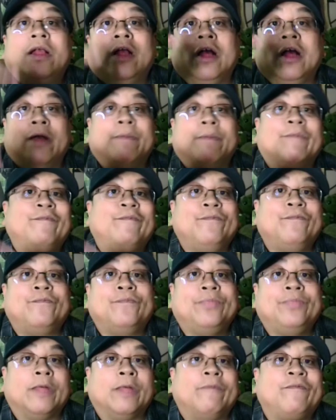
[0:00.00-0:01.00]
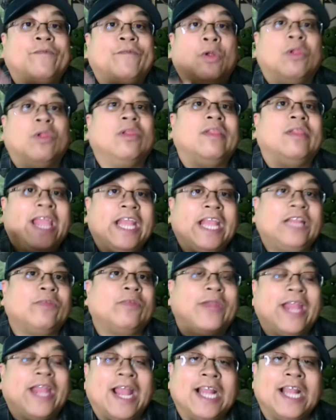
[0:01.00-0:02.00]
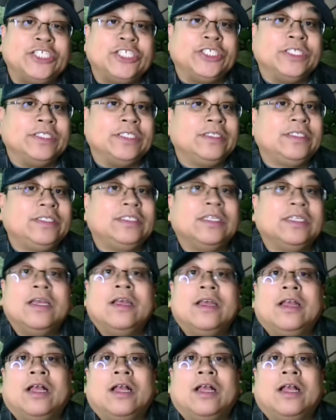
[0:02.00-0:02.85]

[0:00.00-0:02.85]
Um, the full-length reactions,